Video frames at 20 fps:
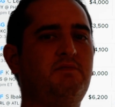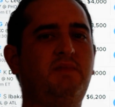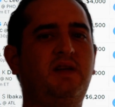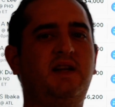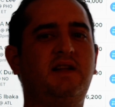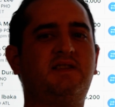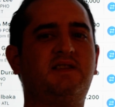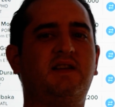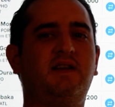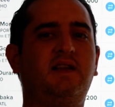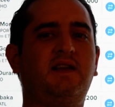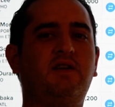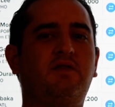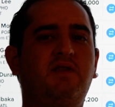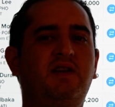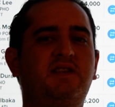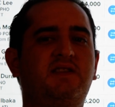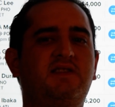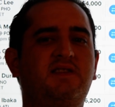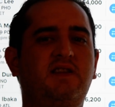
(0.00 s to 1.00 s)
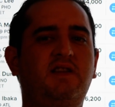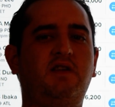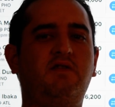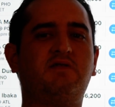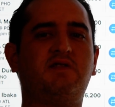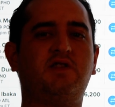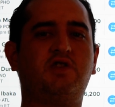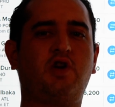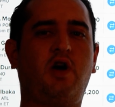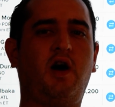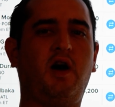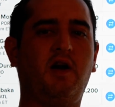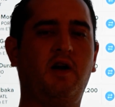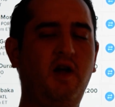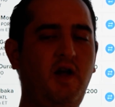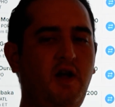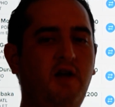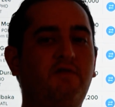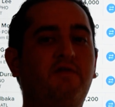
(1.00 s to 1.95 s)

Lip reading: minutes and increases in usage are